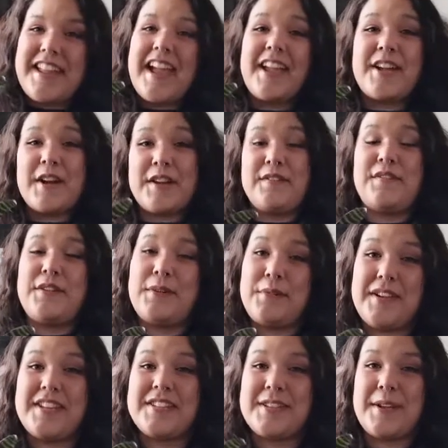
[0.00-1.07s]
I got a few
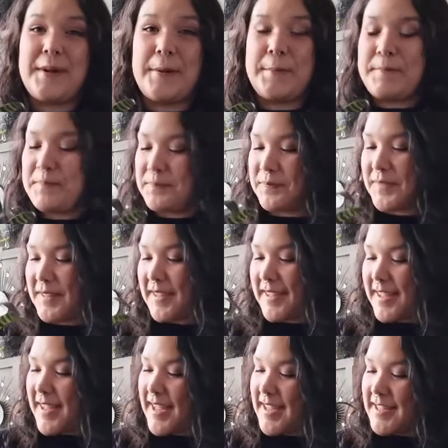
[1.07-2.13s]
weeks ago.
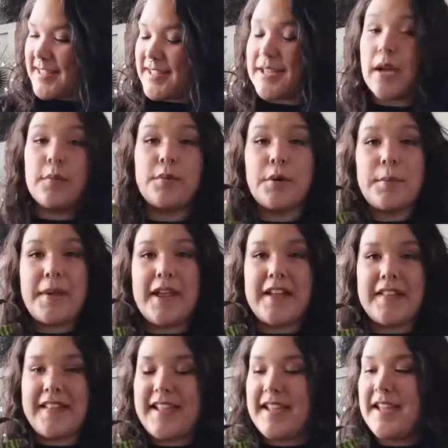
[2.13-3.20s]
It's a
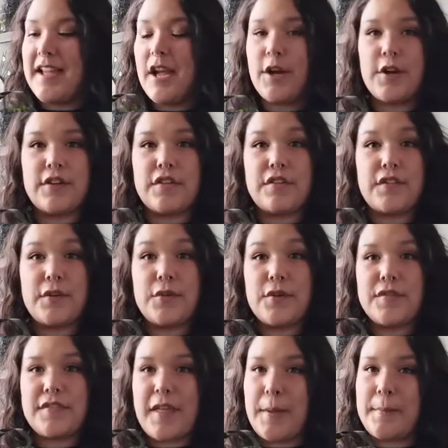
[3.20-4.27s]
Bromelia. I got a few
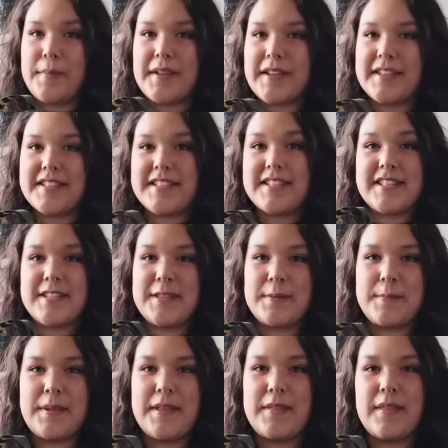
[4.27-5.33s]
of them because I seen
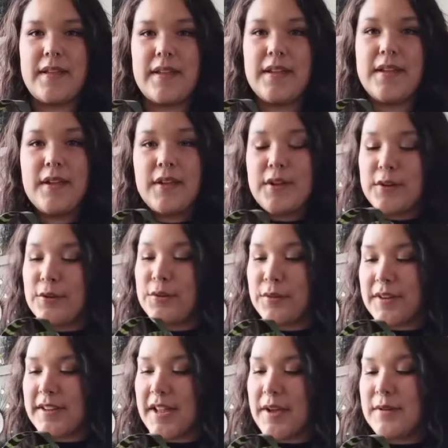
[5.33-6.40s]
them in the
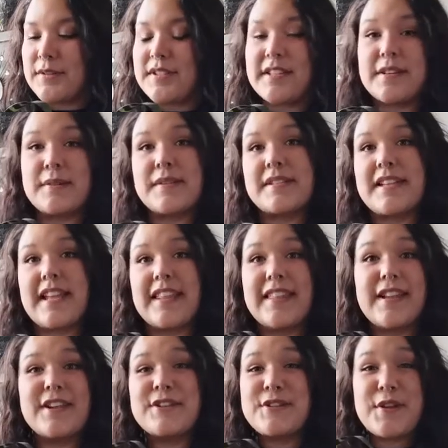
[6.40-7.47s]
greenhouse, and I was like,
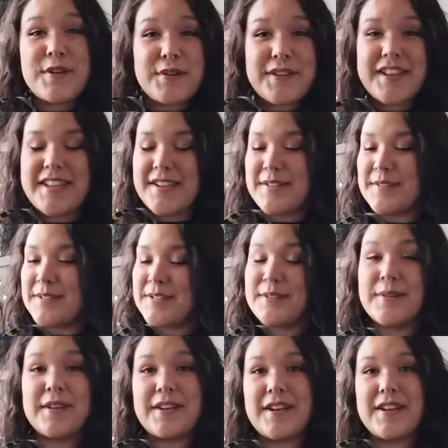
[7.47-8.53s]
they're too cute. So
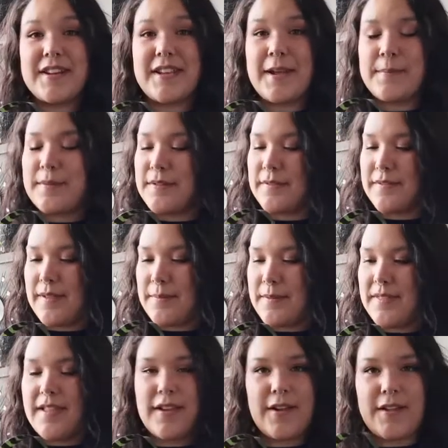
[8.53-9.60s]
I got a couple of them,
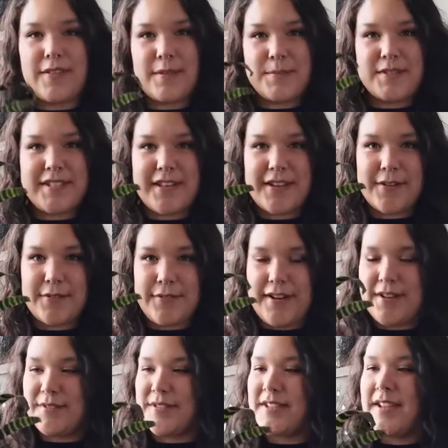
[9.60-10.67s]
and they got them sitting
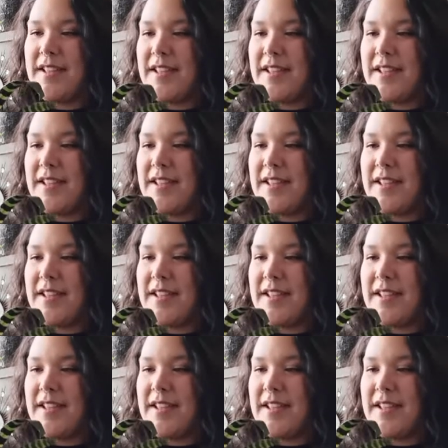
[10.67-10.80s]
around.